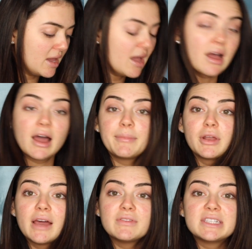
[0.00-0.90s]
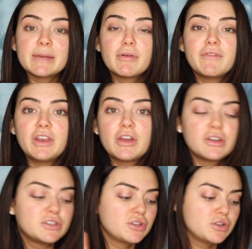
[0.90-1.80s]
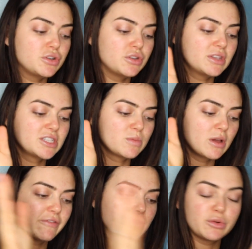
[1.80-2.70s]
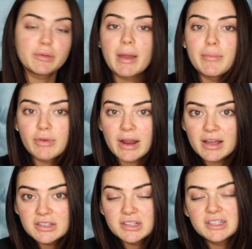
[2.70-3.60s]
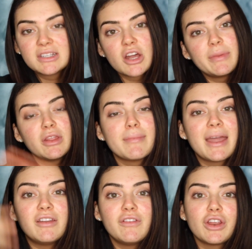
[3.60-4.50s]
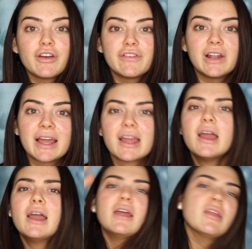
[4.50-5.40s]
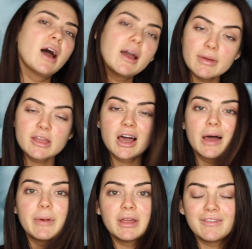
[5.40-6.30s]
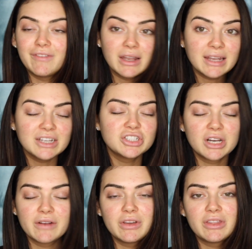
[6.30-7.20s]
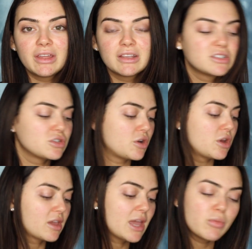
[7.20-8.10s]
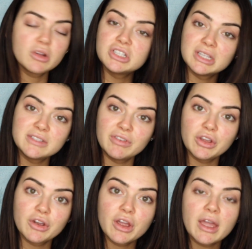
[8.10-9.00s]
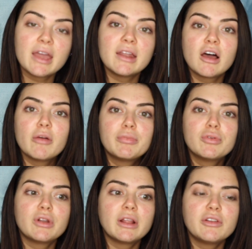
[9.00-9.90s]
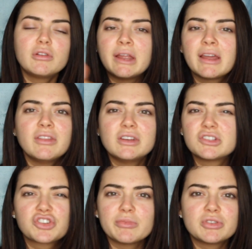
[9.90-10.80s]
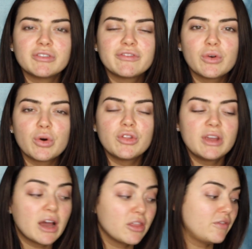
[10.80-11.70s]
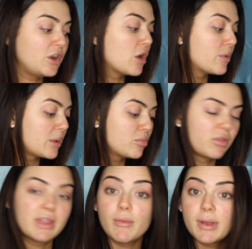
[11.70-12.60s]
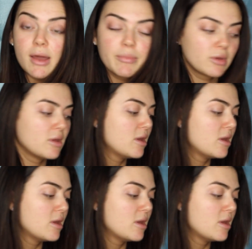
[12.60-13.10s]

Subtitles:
Yeah, I'm gonna have a separate video to this one for doing my brows. This is gonna be the main video for like the eye makeup and the foundation and everything. So keep watching this video, and I'll put a little link in the description for the other video when I put that one up